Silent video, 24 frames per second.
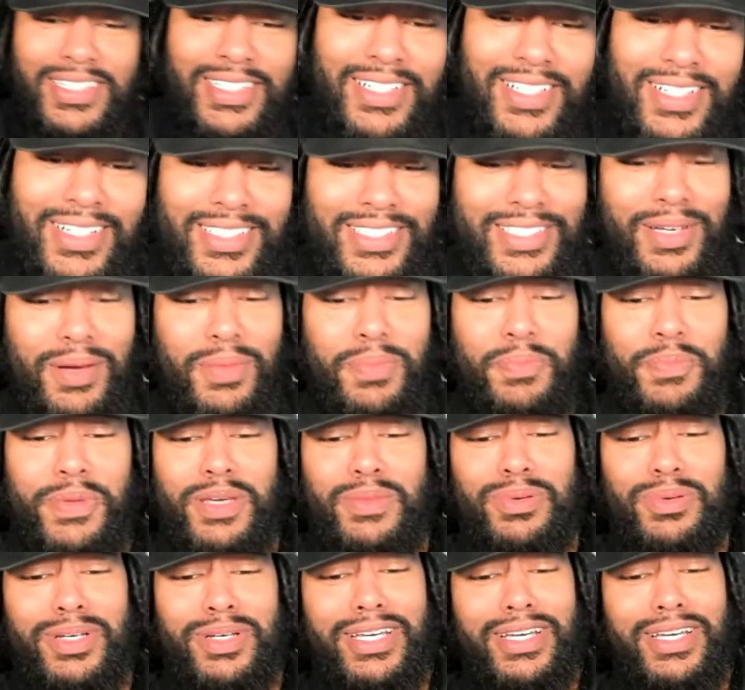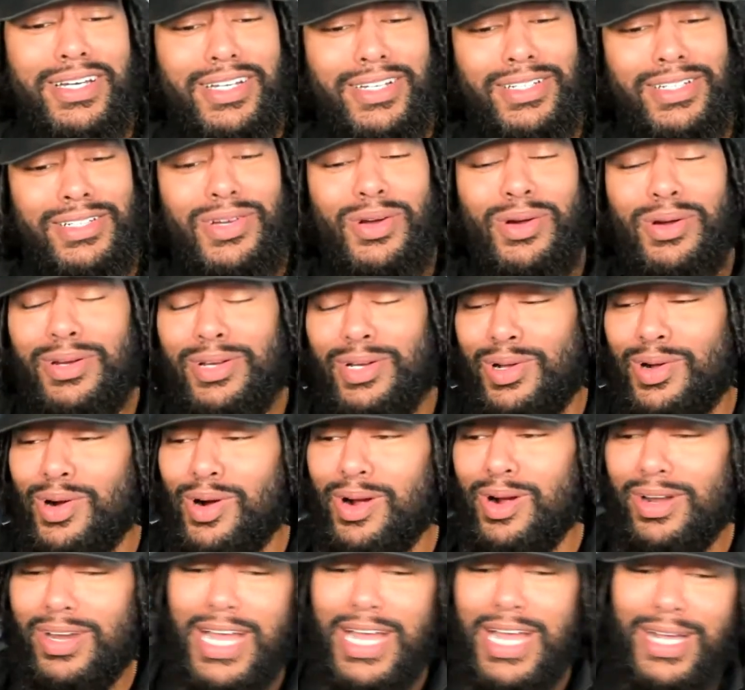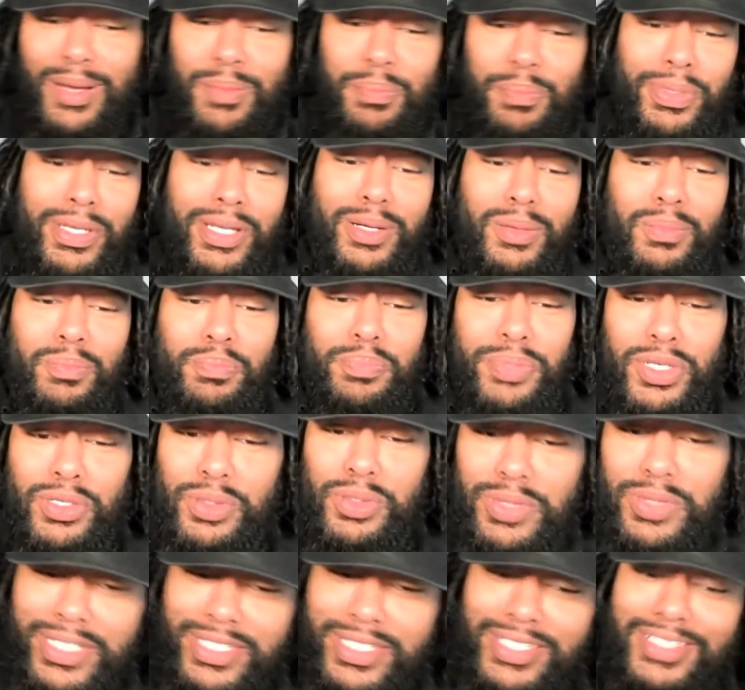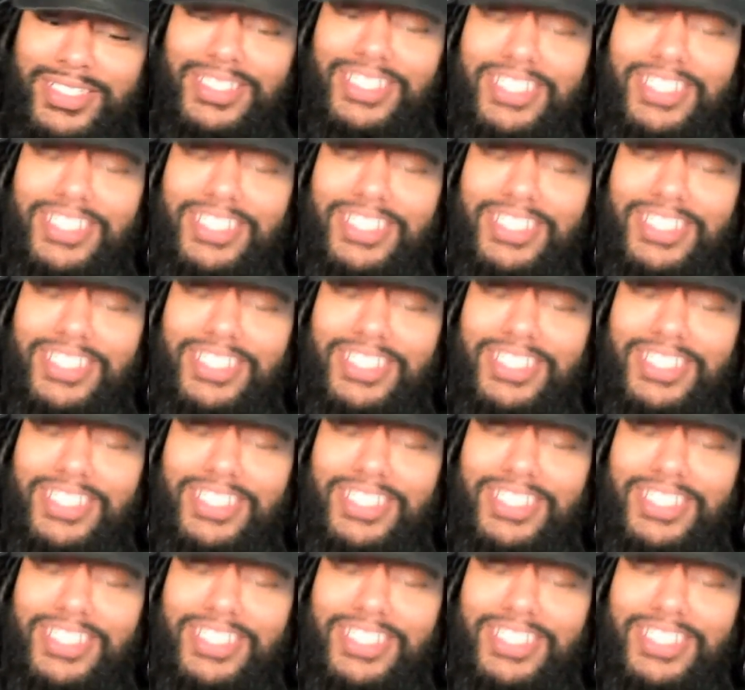Some people go to the car lot and pick a Buick.